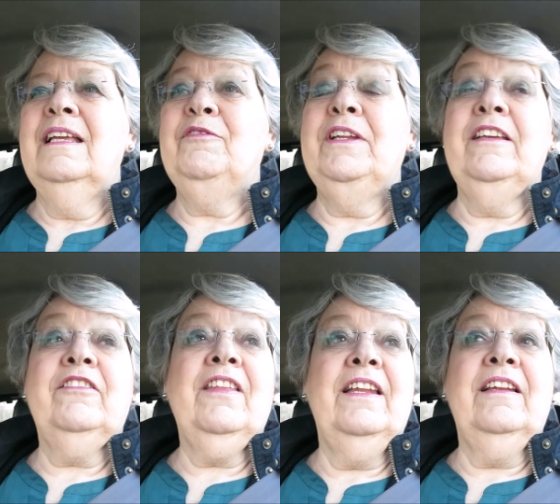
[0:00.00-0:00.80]
If it
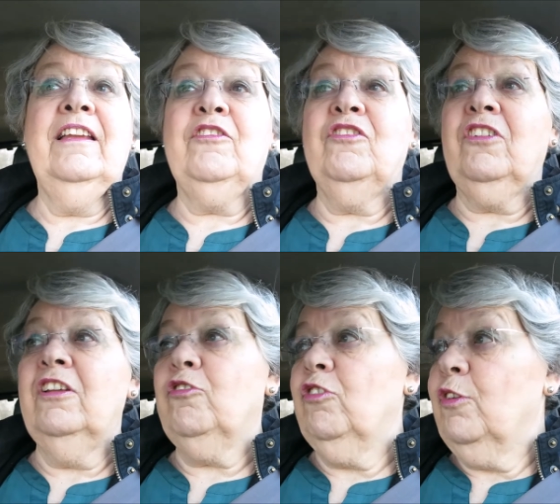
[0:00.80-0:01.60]
is, then it isn't
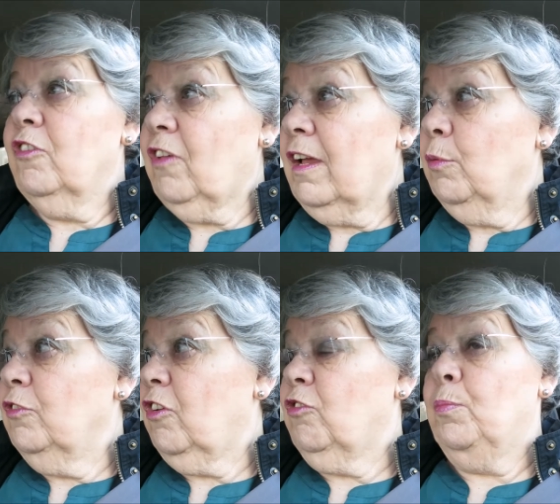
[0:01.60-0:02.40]
an issue because I
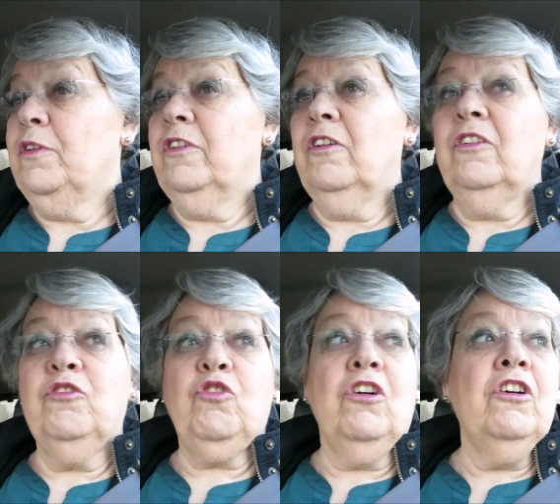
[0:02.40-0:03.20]
will just put it
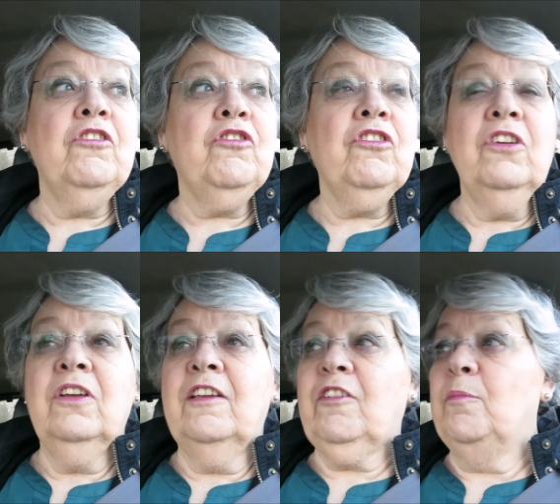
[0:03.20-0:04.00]
on charge
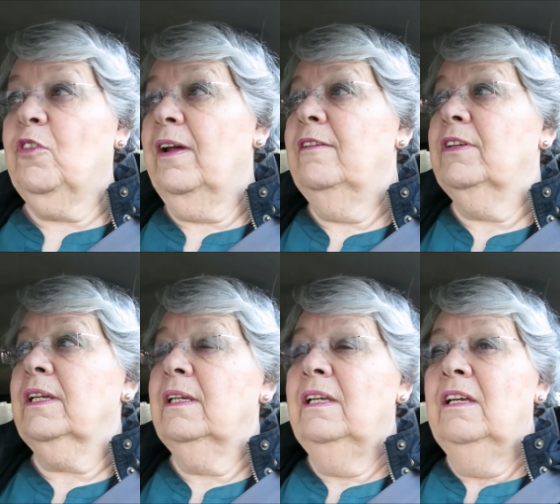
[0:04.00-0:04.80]
as I'm driving,